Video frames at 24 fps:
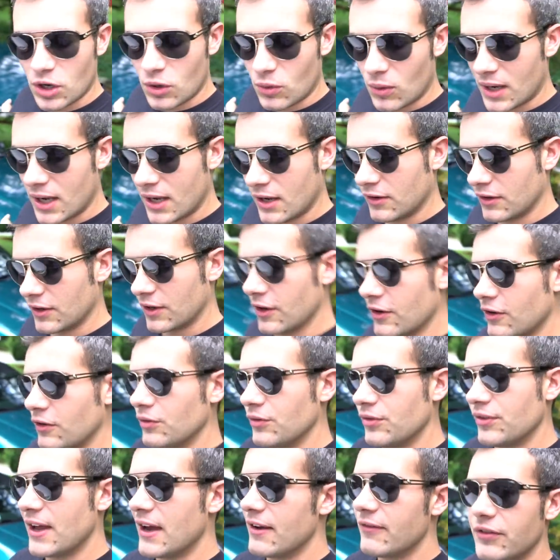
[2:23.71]
a while ago.
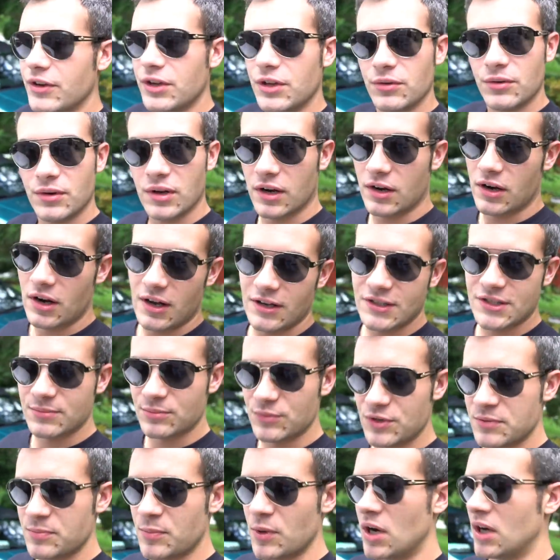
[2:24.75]
That video got an
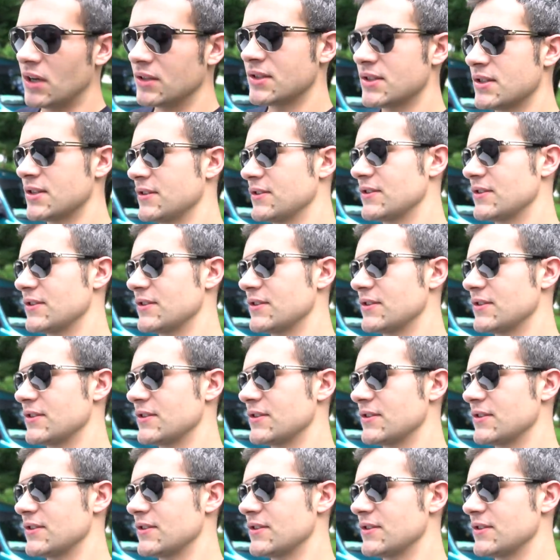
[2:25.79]
awesome response,